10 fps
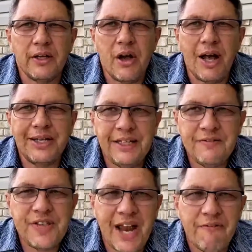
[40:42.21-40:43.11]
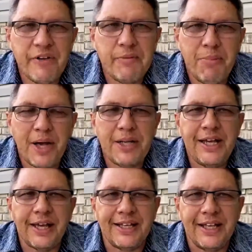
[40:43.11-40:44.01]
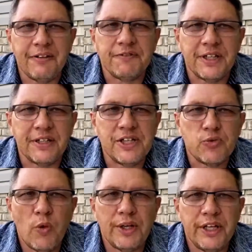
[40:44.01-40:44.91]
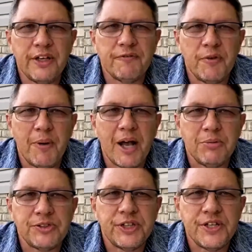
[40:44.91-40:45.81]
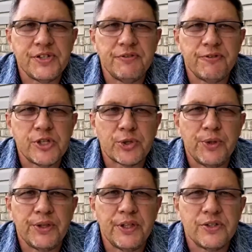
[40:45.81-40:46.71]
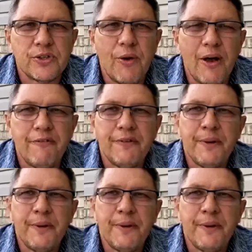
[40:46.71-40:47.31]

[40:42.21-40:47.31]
God gives everybody a gift, at least one gift, the Bible says in 1 Corinthians 12.